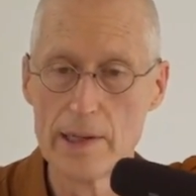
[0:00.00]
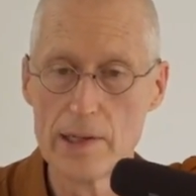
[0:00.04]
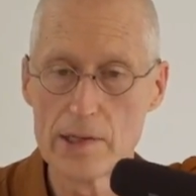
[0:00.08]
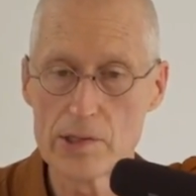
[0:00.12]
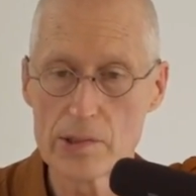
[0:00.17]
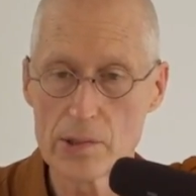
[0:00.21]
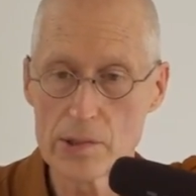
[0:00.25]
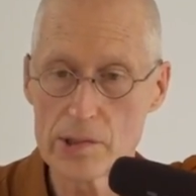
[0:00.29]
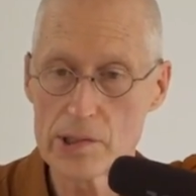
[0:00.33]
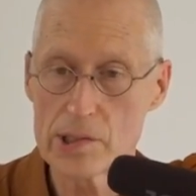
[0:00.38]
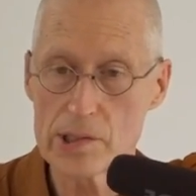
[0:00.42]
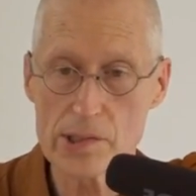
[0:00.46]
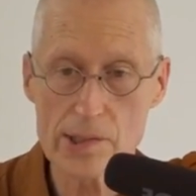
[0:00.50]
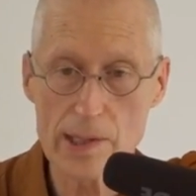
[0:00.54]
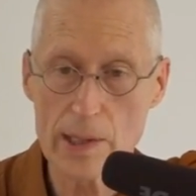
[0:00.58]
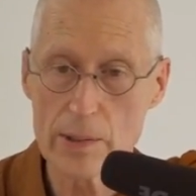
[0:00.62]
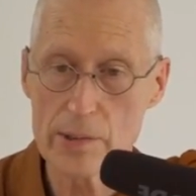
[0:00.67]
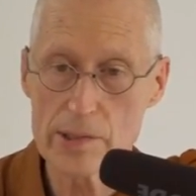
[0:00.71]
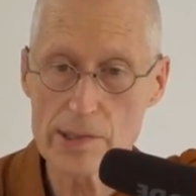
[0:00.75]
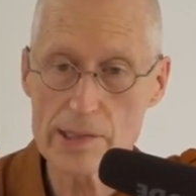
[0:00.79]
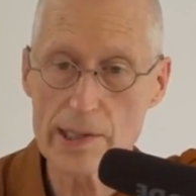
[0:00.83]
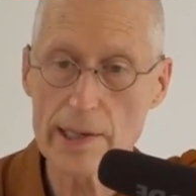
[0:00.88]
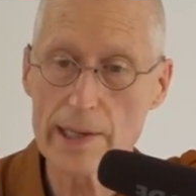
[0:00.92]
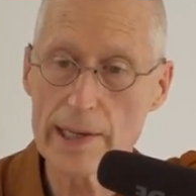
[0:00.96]
So just, I
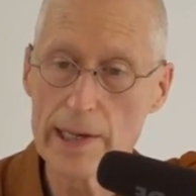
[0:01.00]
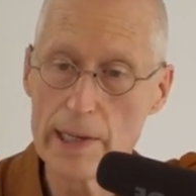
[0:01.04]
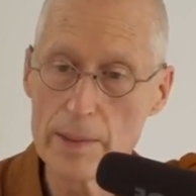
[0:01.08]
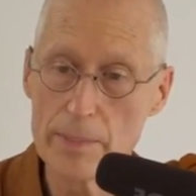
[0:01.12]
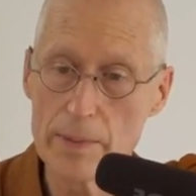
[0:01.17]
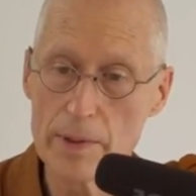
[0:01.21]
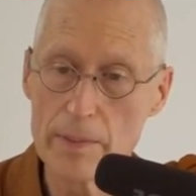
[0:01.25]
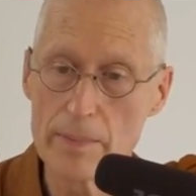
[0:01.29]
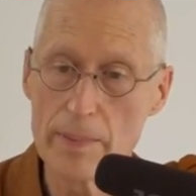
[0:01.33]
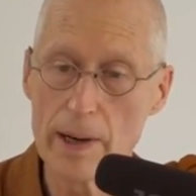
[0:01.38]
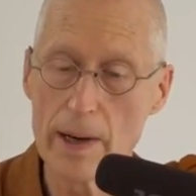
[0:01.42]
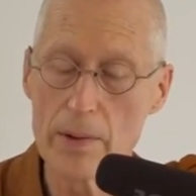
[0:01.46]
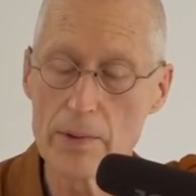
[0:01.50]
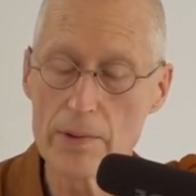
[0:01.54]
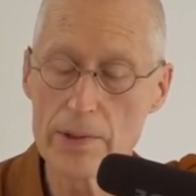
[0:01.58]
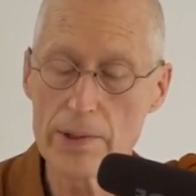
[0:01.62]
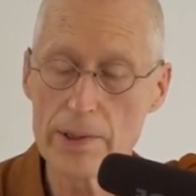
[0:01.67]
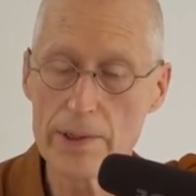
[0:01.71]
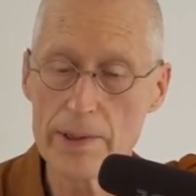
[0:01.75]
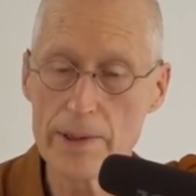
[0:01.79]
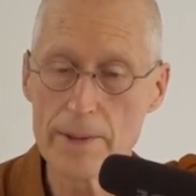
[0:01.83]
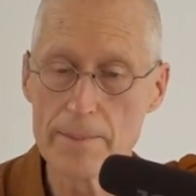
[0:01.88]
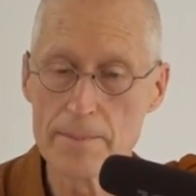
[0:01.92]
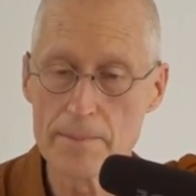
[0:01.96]
would say, keep it
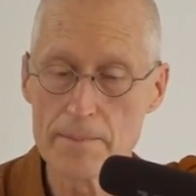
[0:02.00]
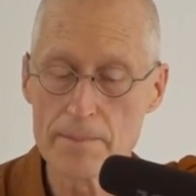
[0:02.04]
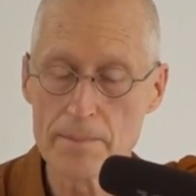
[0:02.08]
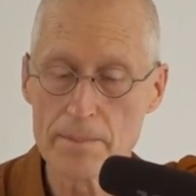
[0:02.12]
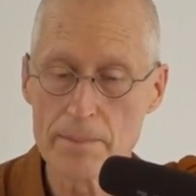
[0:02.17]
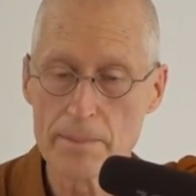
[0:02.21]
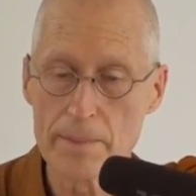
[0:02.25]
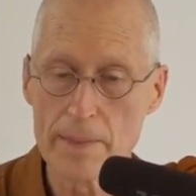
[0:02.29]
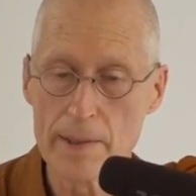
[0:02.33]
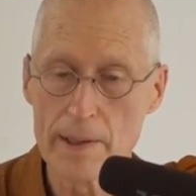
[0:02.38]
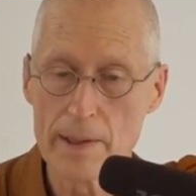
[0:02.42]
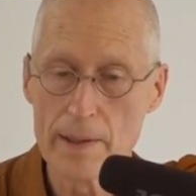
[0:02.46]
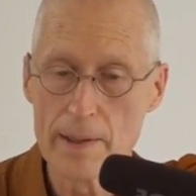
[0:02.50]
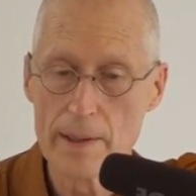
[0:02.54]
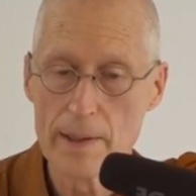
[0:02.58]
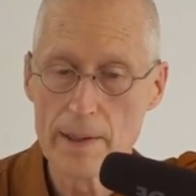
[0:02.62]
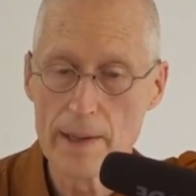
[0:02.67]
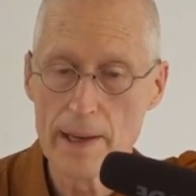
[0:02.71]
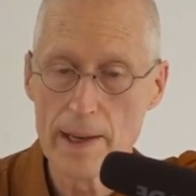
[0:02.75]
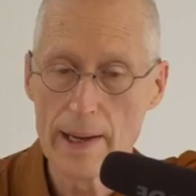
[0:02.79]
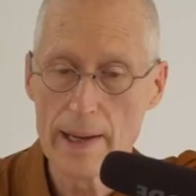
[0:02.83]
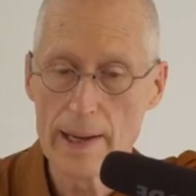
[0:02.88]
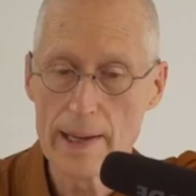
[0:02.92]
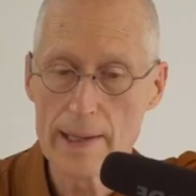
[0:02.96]
bounded,
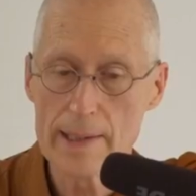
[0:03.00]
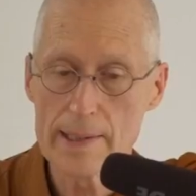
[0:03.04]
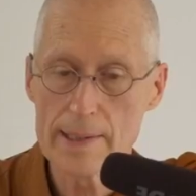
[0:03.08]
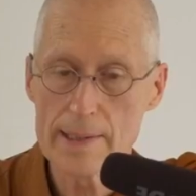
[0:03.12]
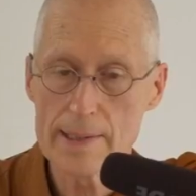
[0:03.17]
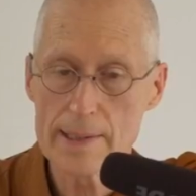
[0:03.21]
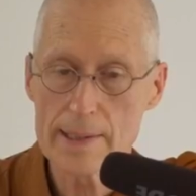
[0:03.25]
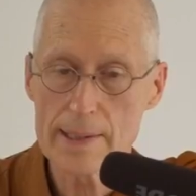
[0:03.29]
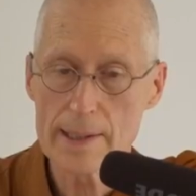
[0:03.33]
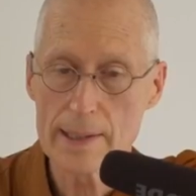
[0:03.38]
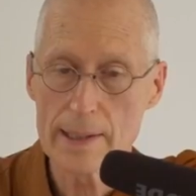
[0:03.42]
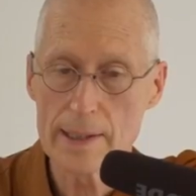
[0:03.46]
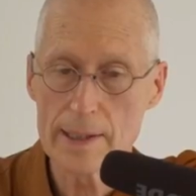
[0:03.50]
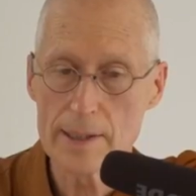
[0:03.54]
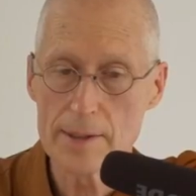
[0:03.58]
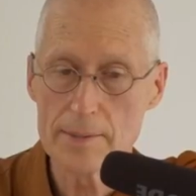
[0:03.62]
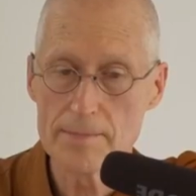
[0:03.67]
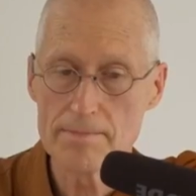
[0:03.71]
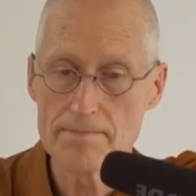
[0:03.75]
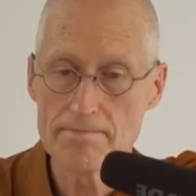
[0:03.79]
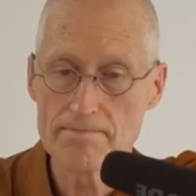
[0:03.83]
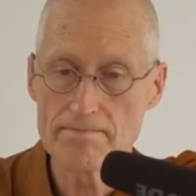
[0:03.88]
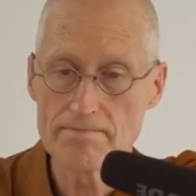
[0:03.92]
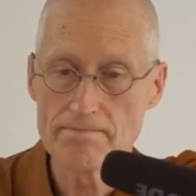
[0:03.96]
and
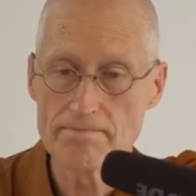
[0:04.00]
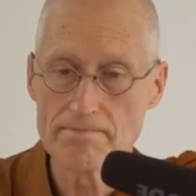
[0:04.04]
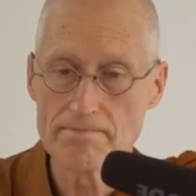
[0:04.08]
um,